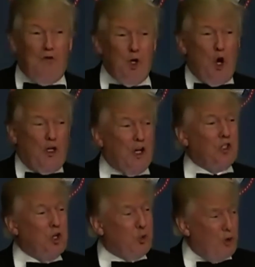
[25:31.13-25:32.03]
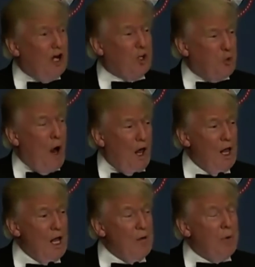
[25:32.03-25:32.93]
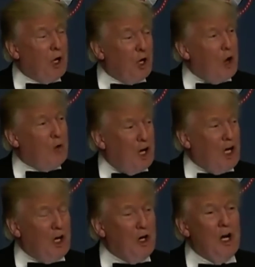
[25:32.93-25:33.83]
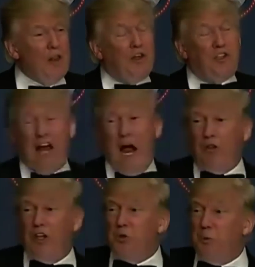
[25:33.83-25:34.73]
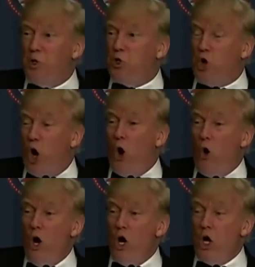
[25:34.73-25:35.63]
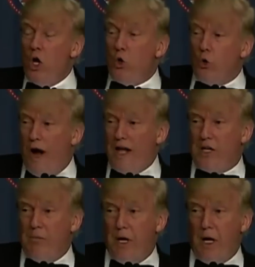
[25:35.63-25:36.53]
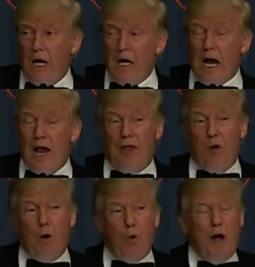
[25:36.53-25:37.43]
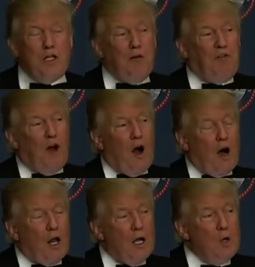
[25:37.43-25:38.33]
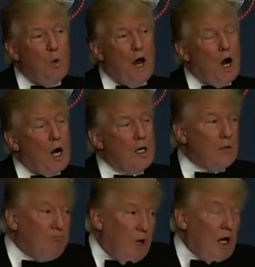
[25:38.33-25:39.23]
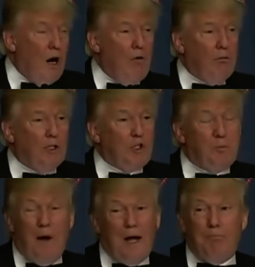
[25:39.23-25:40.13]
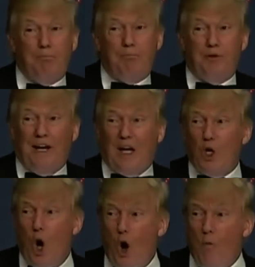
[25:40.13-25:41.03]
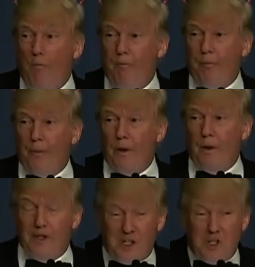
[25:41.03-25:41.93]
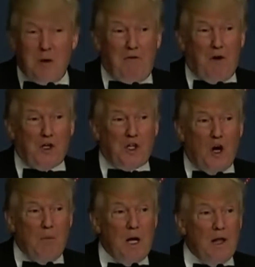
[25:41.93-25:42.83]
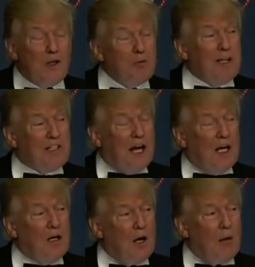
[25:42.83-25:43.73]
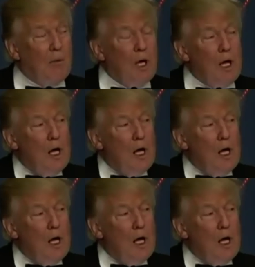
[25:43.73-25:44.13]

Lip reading: if New York doesn't treat us well, because I'll tell you, the South has been so great to me. And then we went to Florida, where, you know, it's my second home. This is my first home. It's my second home.